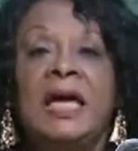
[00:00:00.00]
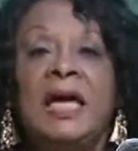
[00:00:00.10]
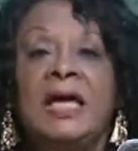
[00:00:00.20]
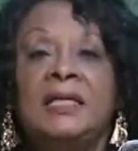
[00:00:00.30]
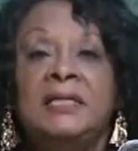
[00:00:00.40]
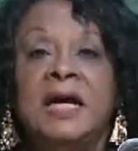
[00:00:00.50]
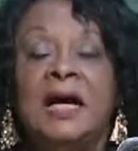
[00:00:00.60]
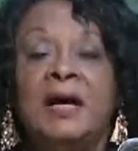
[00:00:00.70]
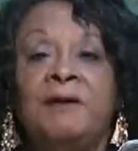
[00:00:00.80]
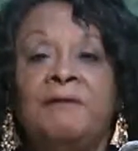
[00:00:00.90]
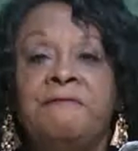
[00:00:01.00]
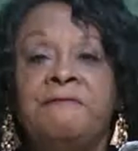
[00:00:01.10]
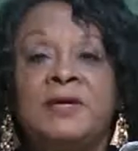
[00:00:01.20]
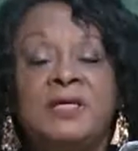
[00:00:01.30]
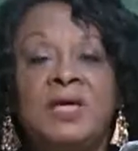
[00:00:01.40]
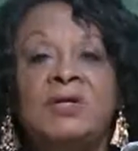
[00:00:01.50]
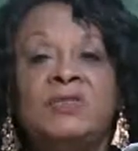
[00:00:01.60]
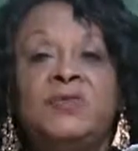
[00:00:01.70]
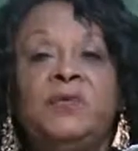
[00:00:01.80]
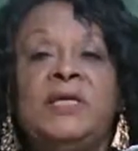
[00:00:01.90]
And for
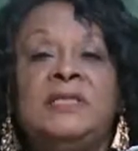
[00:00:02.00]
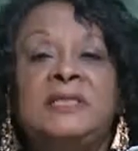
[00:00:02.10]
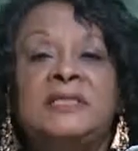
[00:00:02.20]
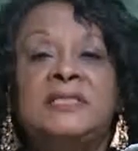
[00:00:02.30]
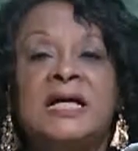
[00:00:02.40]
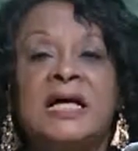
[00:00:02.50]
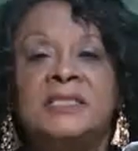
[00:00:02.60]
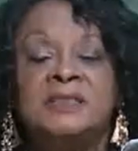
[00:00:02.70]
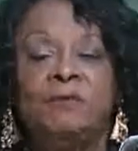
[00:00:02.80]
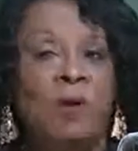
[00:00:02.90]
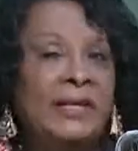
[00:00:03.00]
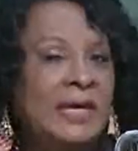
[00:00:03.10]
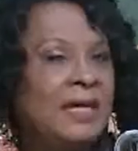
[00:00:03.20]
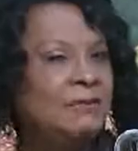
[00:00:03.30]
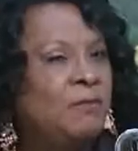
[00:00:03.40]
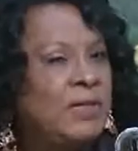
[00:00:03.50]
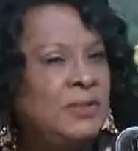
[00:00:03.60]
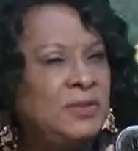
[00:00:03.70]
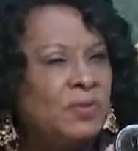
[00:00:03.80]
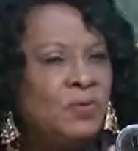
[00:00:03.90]
years, we discussed what can
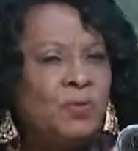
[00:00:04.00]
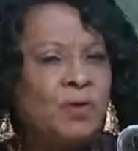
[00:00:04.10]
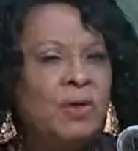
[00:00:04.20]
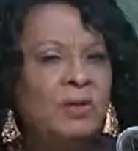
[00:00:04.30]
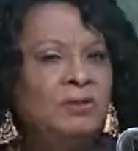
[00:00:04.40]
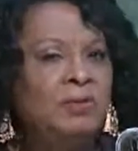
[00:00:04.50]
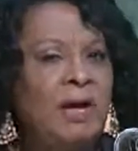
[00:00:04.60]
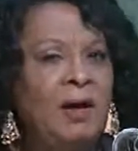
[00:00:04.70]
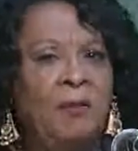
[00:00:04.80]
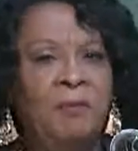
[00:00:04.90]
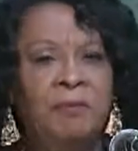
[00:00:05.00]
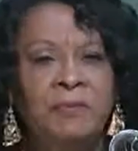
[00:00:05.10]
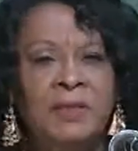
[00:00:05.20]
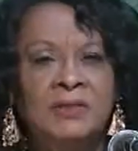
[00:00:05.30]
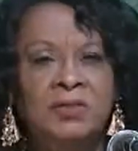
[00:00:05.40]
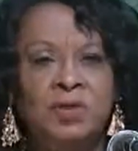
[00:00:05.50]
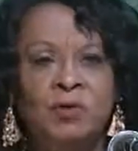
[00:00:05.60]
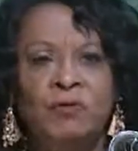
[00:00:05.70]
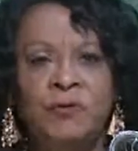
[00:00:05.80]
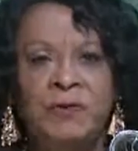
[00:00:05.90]
we do to help
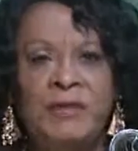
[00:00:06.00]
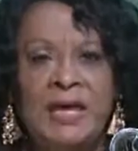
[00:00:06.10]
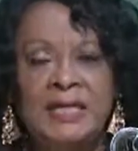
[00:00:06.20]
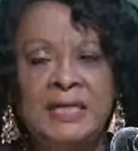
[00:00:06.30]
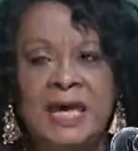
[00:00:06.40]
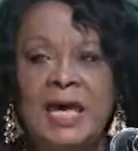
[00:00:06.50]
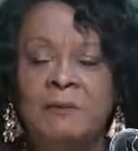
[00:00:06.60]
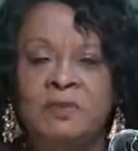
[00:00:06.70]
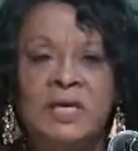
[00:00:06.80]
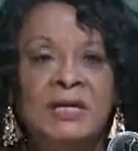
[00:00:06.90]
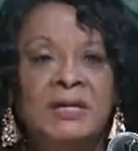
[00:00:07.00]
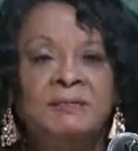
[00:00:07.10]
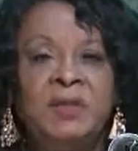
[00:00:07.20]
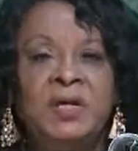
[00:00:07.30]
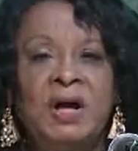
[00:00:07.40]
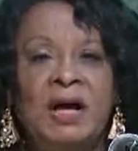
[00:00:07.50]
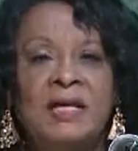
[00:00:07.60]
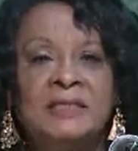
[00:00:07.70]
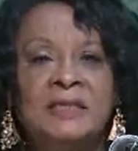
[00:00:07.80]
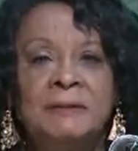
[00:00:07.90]
children with handicaps,
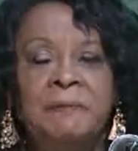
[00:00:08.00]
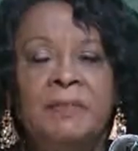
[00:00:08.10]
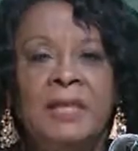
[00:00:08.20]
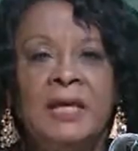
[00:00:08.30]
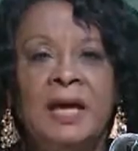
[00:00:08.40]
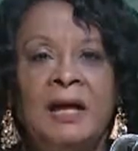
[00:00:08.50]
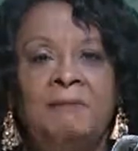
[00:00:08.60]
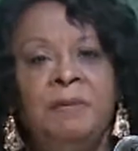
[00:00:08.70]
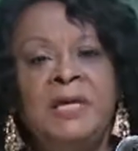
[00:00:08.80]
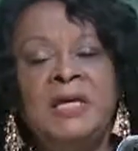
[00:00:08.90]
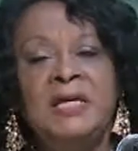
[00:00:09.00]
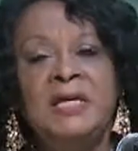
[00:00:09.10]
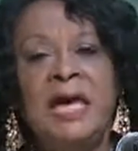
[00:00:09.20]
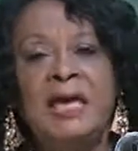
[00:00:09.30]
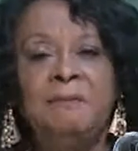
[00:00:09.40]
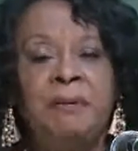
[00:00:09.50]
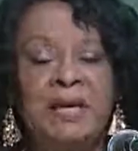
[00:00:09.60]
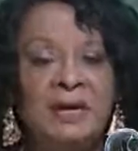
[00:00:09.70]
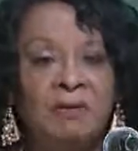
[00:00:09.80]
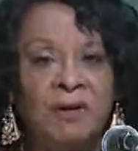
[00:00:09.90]
because being a
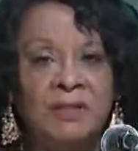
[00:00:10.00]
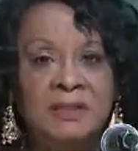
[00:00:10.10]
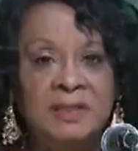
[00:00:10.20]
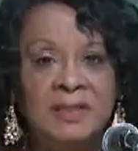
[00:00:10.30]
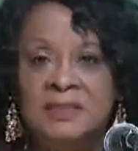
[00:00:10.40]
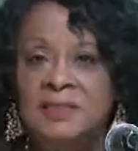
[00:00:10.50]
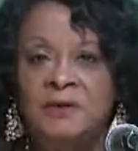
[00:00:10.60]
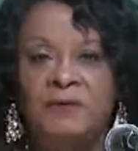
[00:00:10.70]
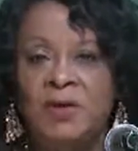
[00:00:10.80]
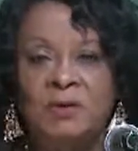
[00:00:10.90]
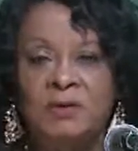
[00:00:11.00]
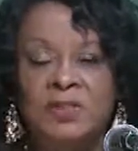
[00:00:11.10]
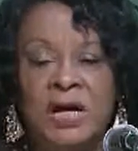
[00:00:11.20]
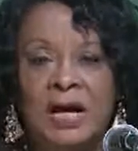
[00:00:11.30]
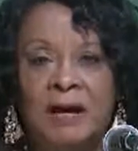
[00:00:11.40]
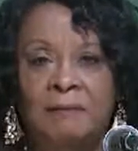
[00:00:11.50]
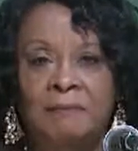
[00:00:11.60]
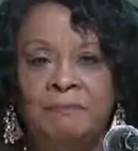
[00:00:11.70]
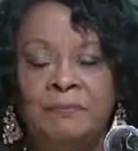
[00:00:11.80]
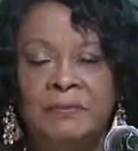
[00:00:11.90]
parent is a difficult job